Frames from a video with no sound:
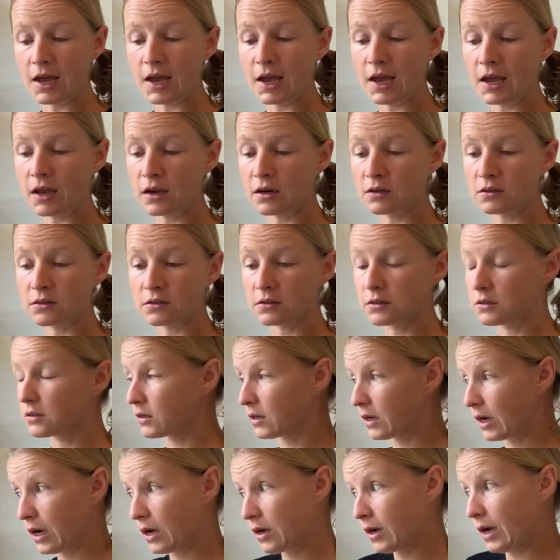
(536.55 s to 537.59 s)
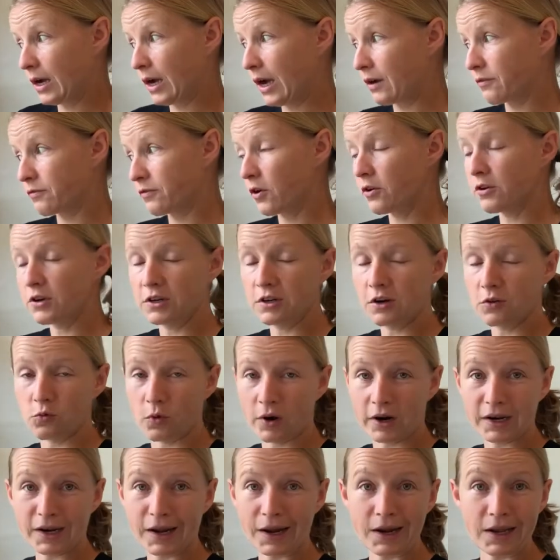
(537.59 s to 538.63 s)
and I've only done
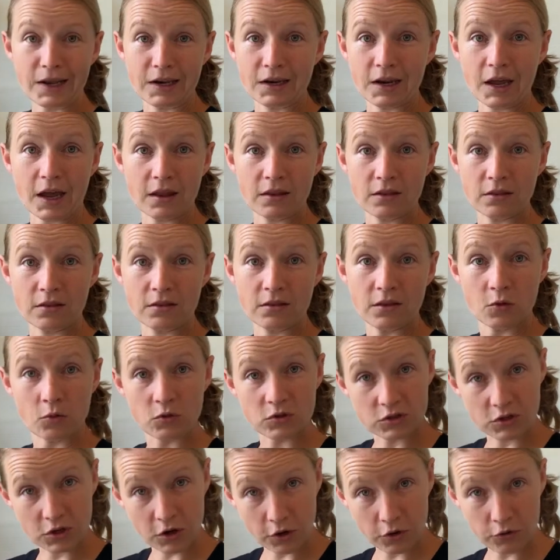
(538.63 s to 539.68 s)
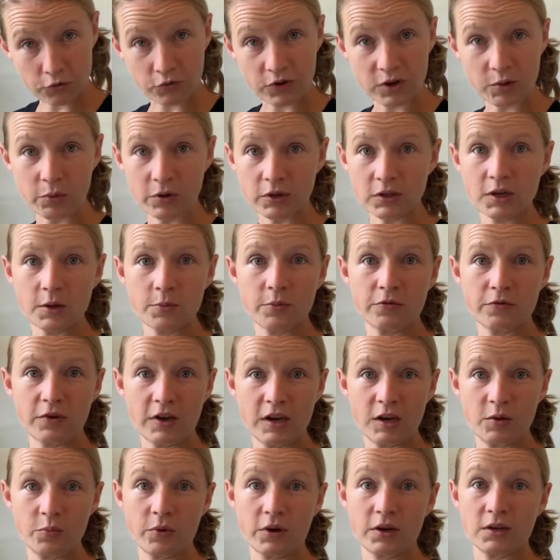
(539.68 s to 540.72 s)
one clean, and there was no rebuild up of
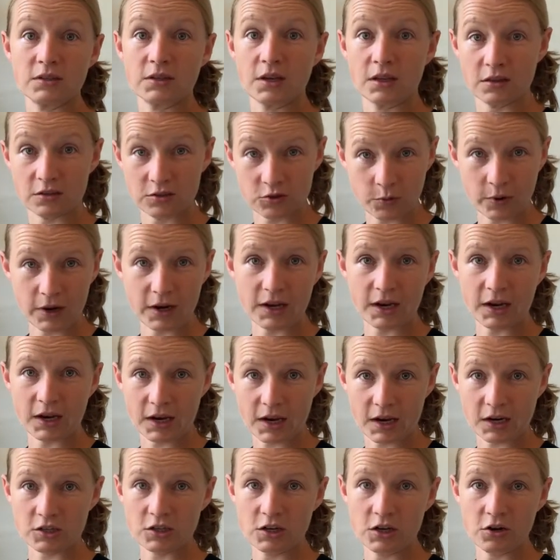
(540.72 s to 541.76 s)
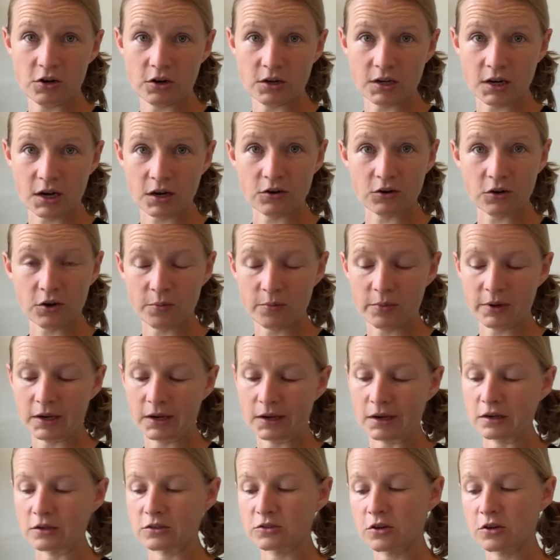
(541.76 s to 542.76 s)
any pus, and the swelling had actually gone down completely.